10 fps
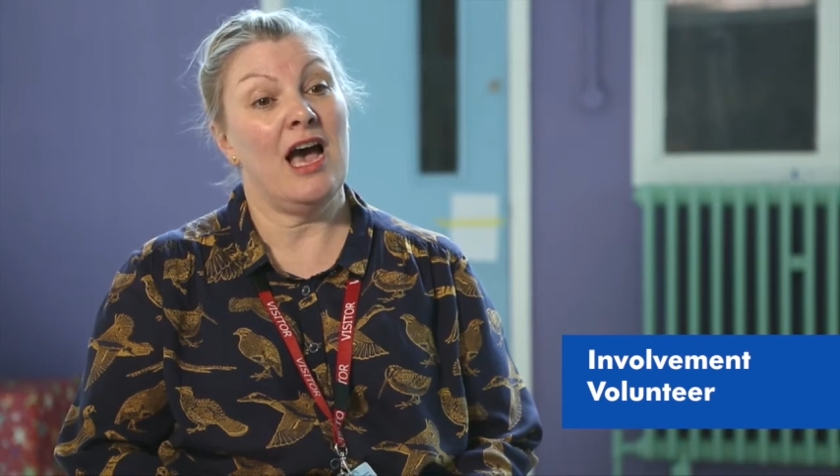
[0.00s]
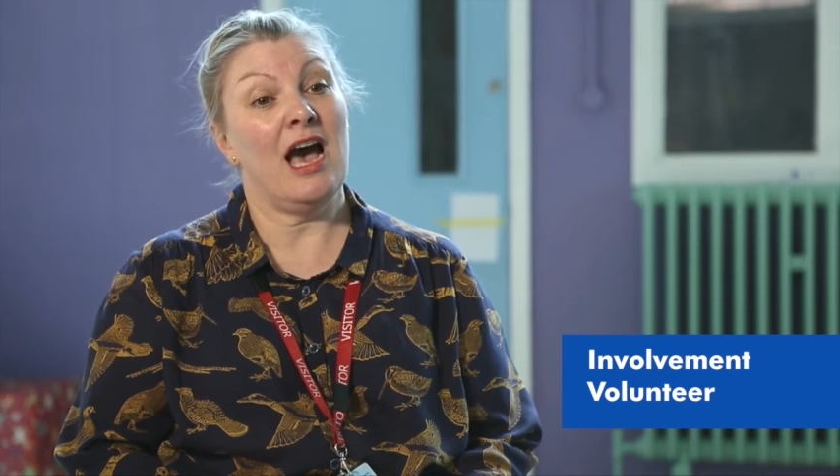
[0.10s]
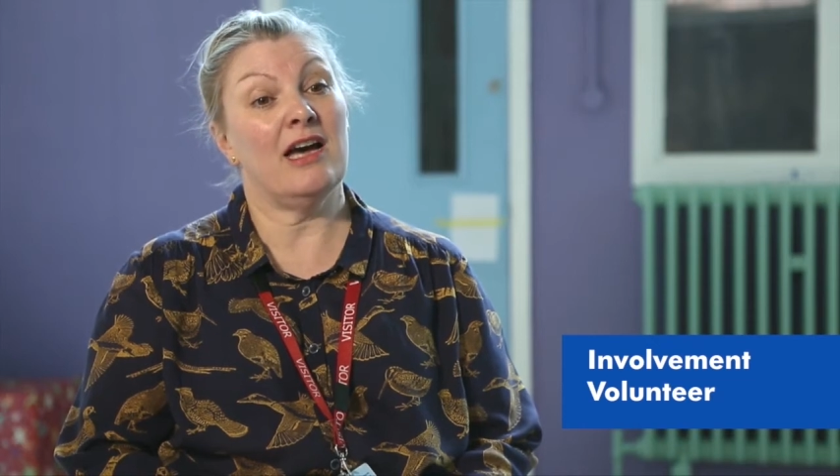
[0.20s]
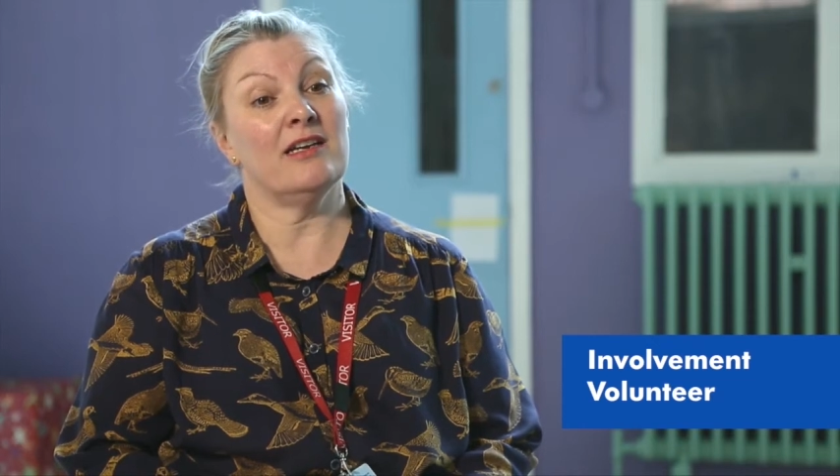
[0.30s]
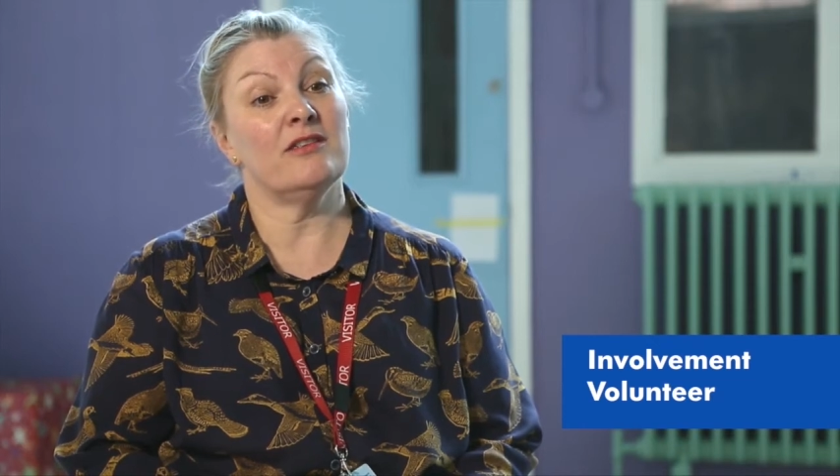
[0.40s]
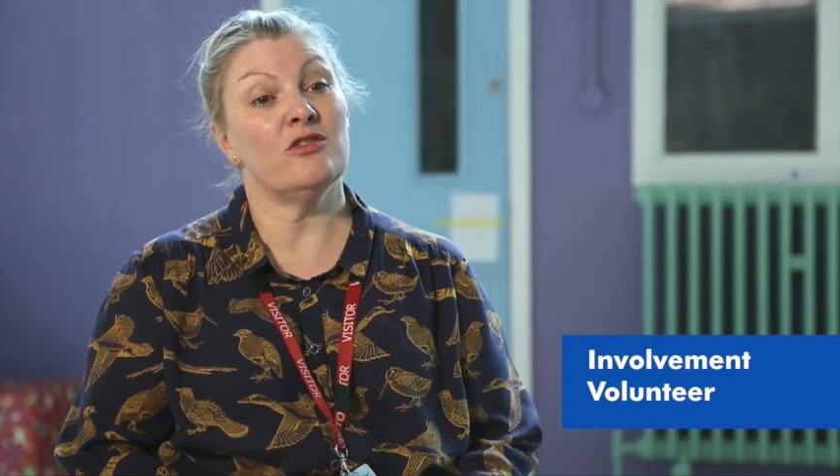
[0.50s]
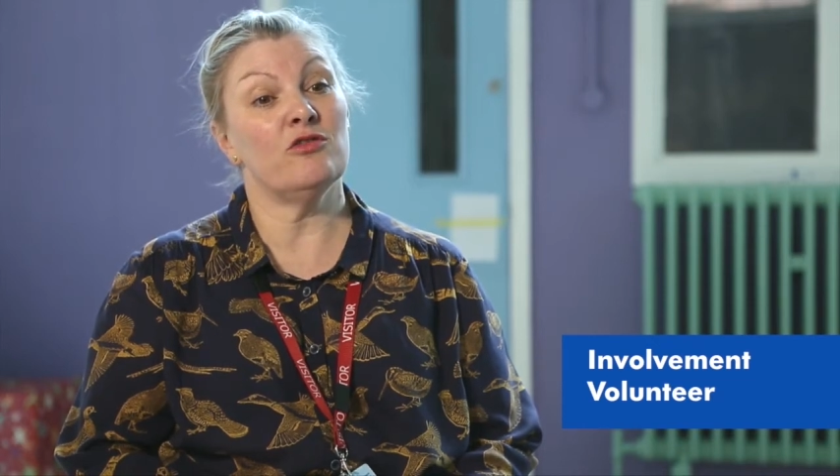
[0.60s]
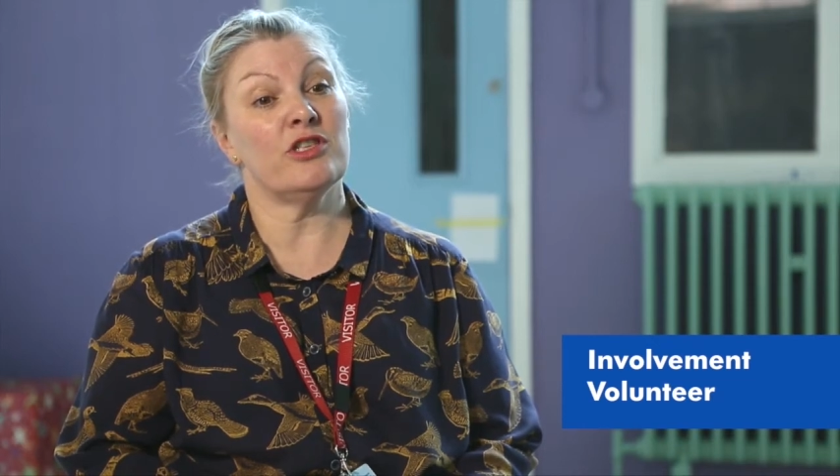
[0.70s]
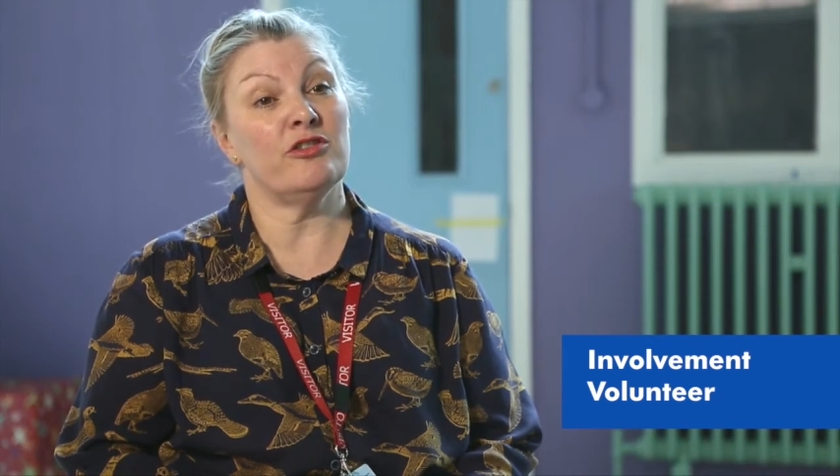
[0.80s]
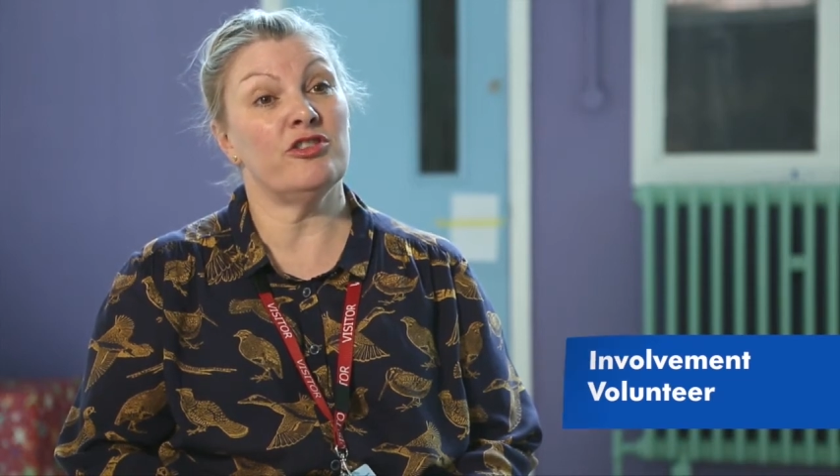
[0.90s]
and
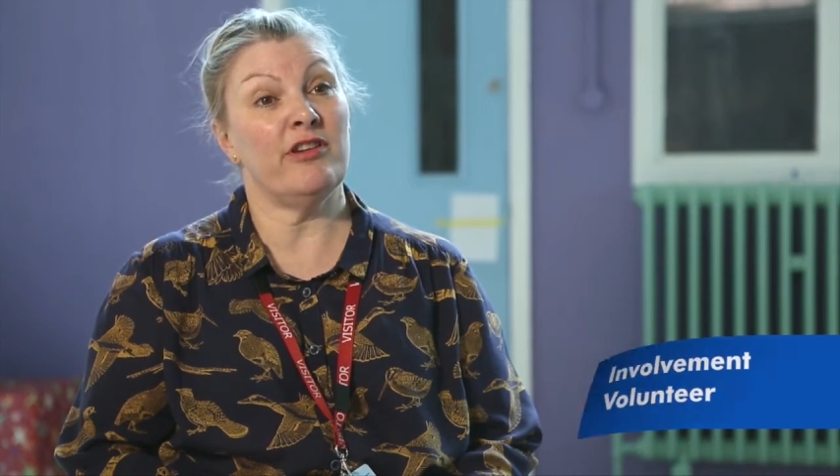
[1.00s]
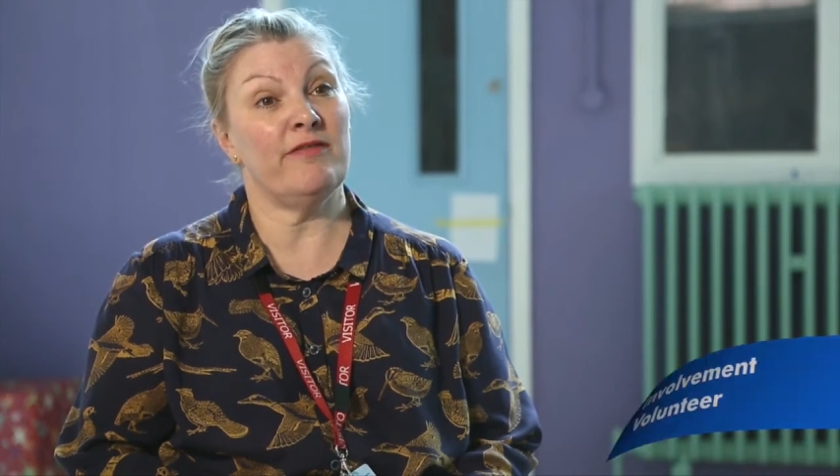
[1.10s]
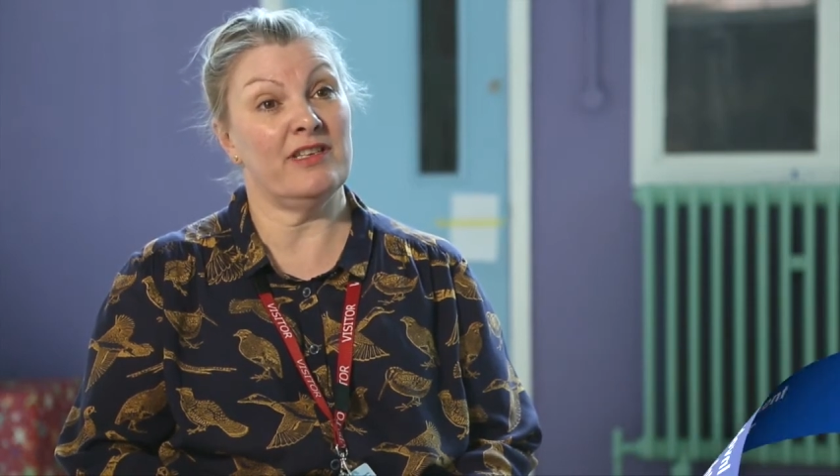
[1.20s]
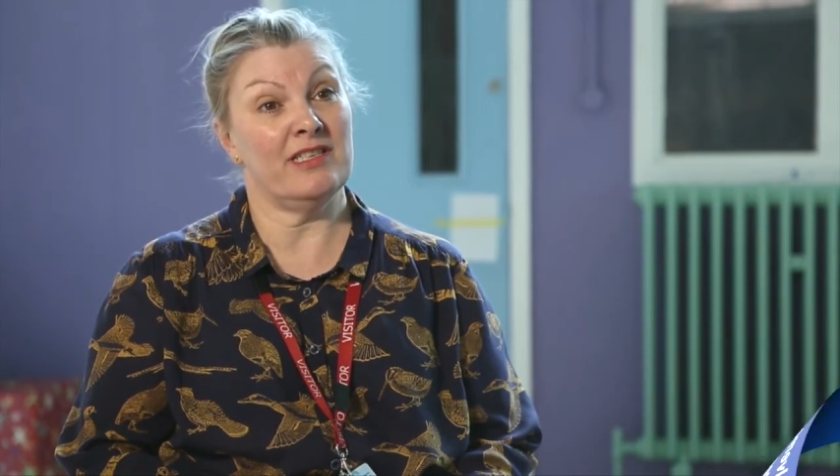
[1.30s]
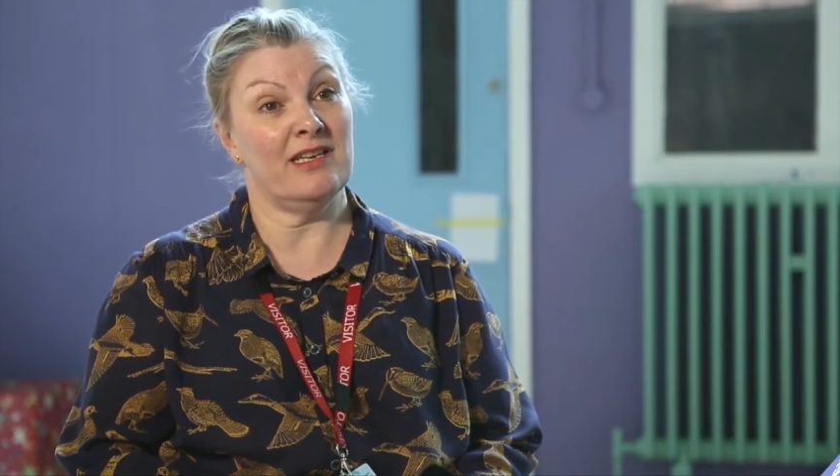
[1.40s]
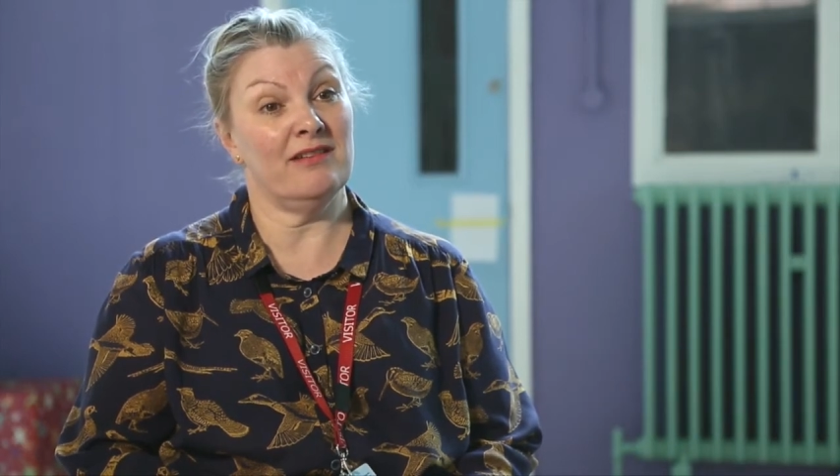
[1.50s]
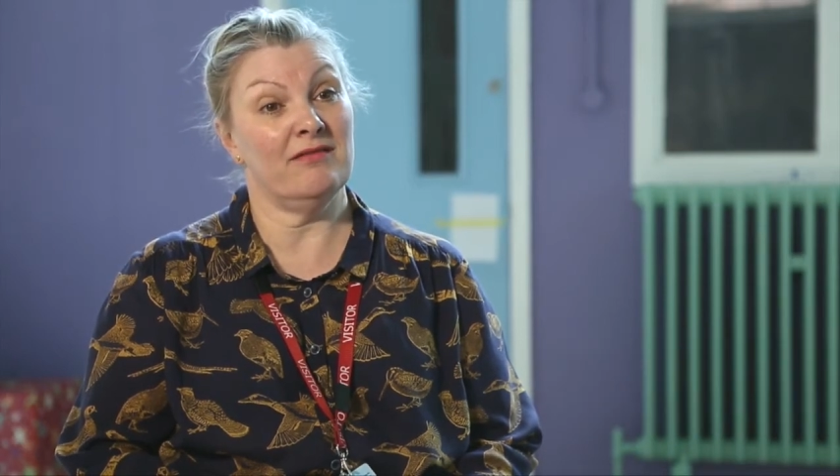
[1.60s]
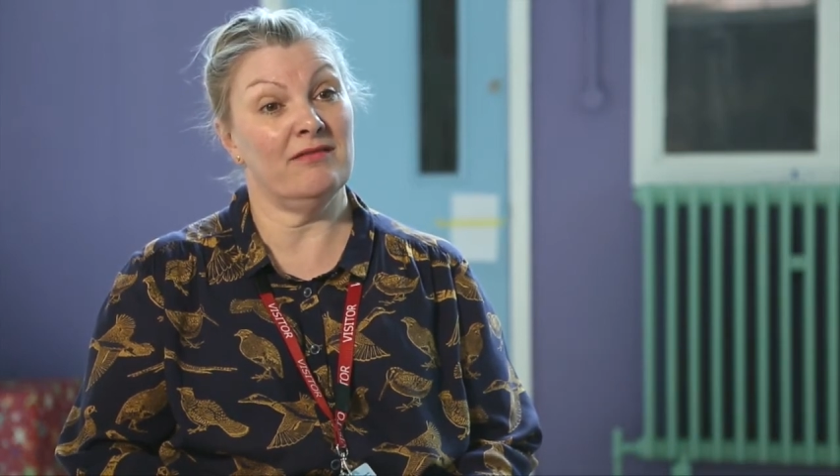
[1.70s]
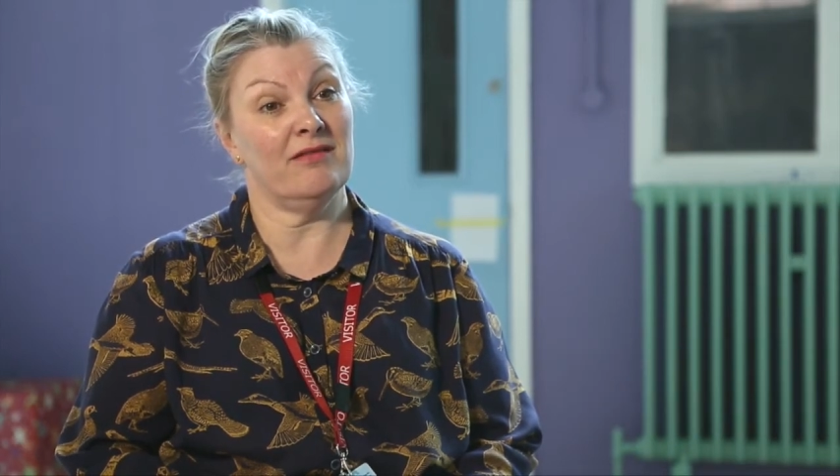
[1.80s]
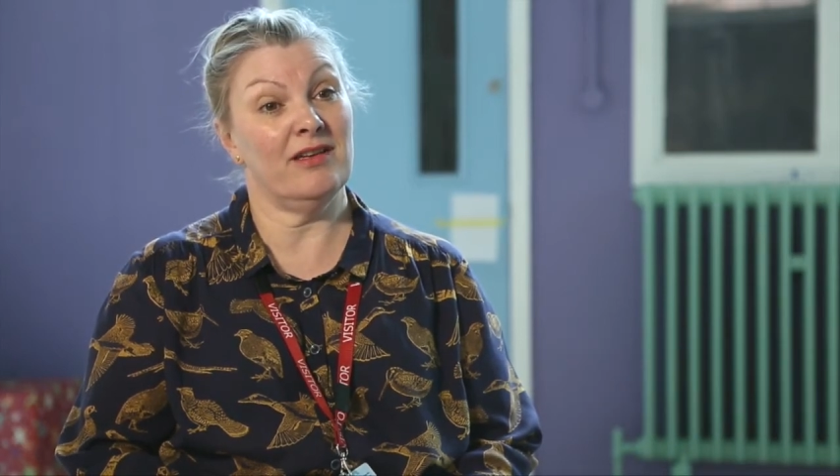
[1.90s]
also to revisit